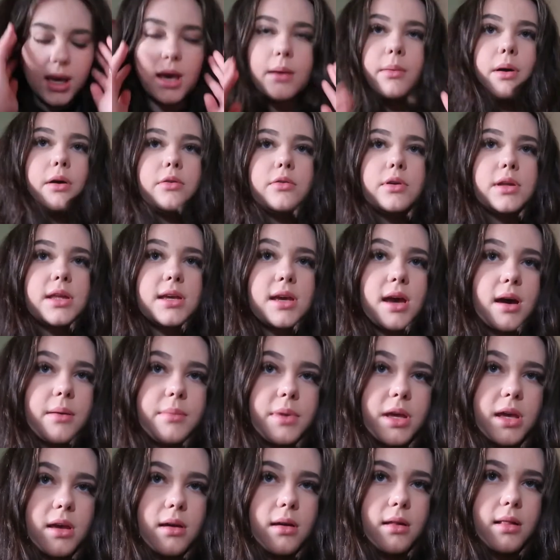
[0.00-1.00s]
Kmart really
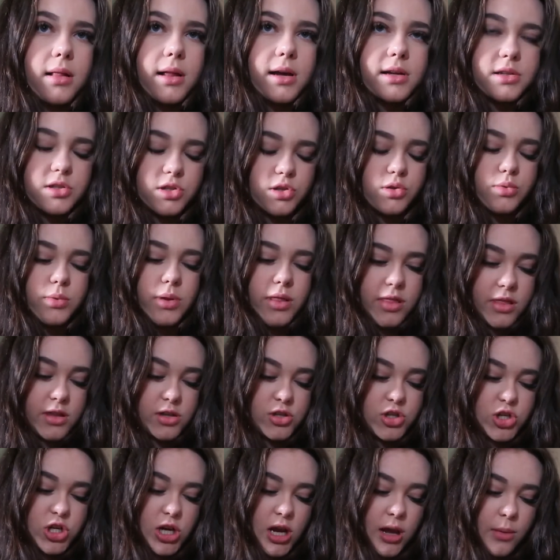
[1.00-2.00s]
coming in clutch with the
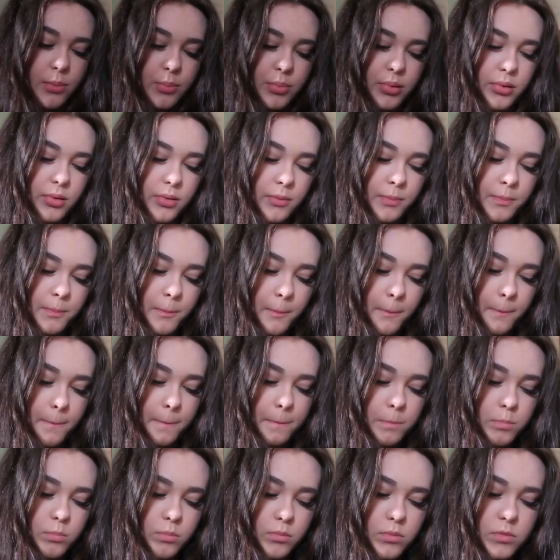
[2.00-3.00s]
cheap,
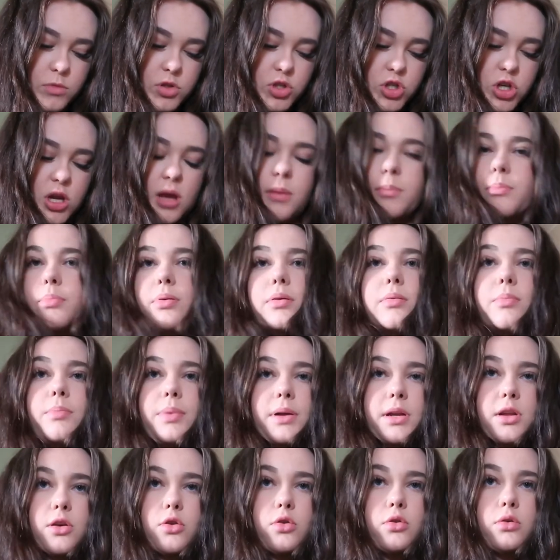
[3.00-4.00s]
cheap
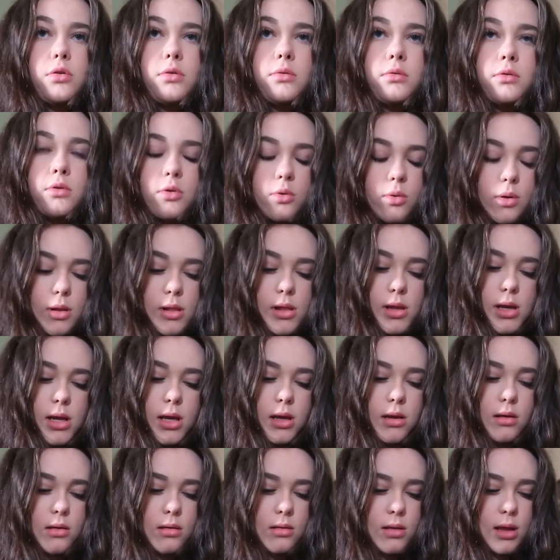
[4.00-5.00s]
but good
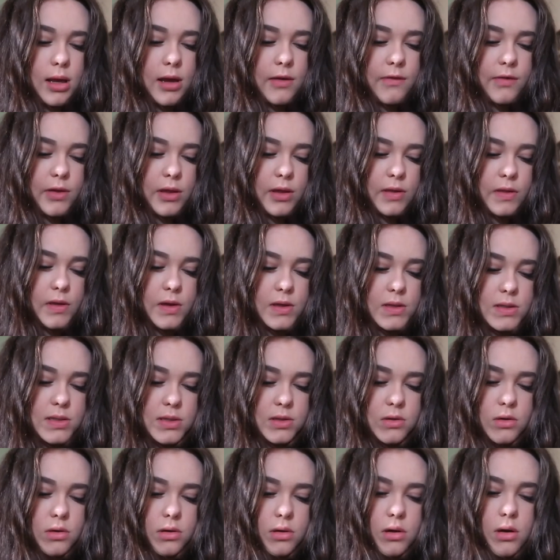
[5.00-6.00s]
quality. Like I feel like these
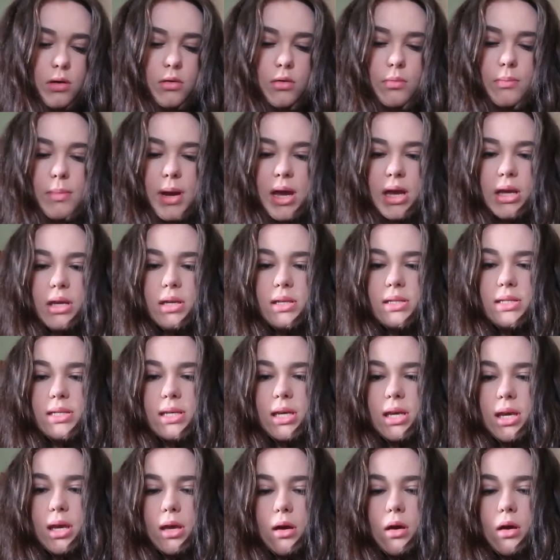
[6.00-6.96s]
look amazing.